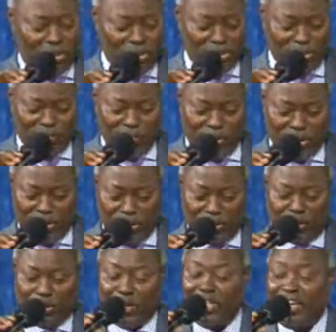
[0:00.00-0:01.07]
good for
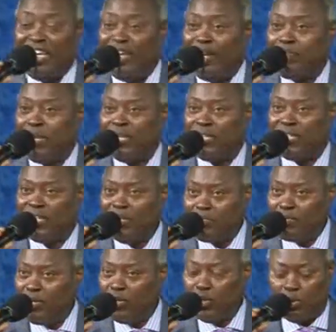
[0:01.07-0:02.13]
us to keep a simple